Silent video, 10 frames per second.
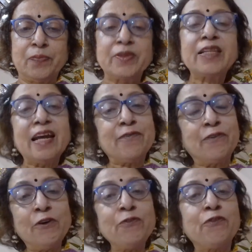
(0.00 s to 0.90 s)

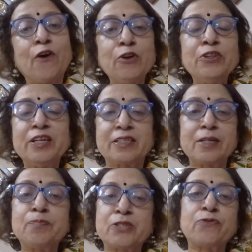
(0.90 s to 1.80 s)
Therefore, follow the
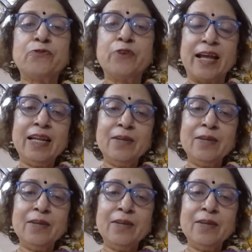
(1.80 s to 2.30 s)
tips well